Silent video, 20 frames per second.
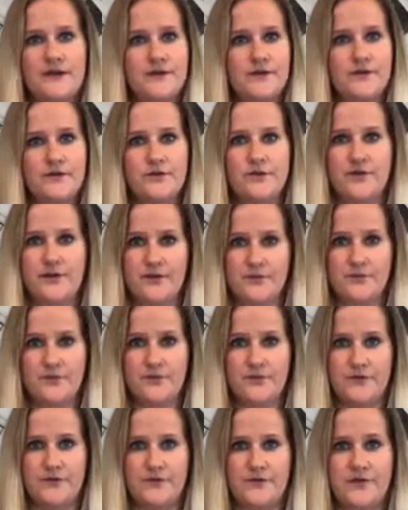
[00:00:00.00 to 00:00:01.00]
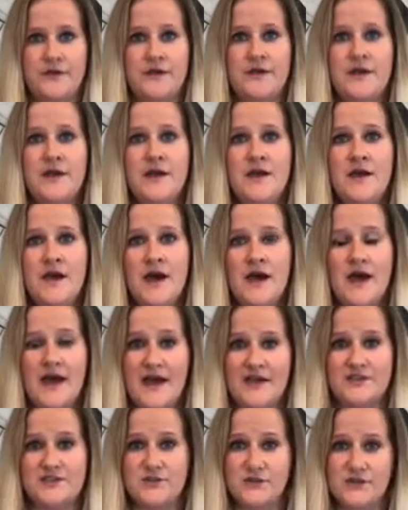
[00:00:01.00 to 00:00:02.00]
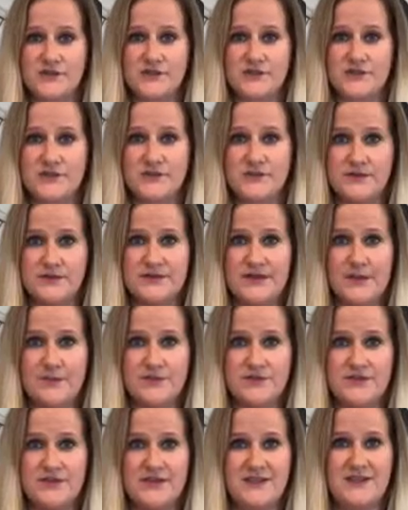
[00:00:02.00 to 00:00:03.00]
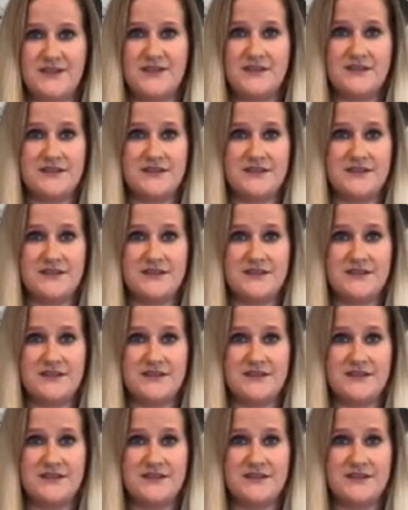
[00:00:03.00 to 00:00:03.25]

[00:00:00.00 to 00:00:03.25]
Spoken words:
under the number 3, ask questions to establish a need.